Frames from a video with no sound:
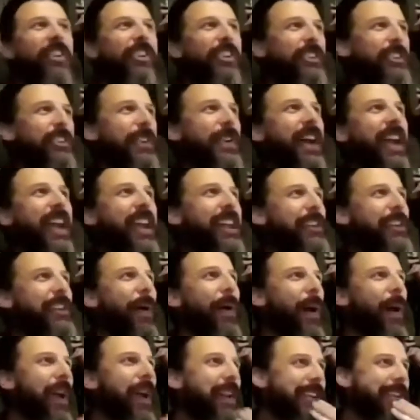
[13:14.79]
So I had
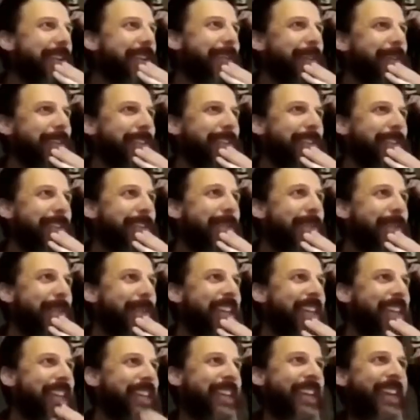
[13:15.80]
no idea what to do with
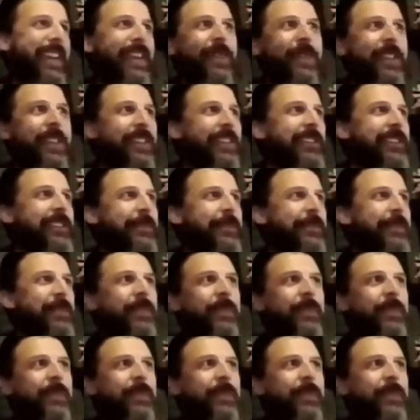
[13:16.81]
it. And this,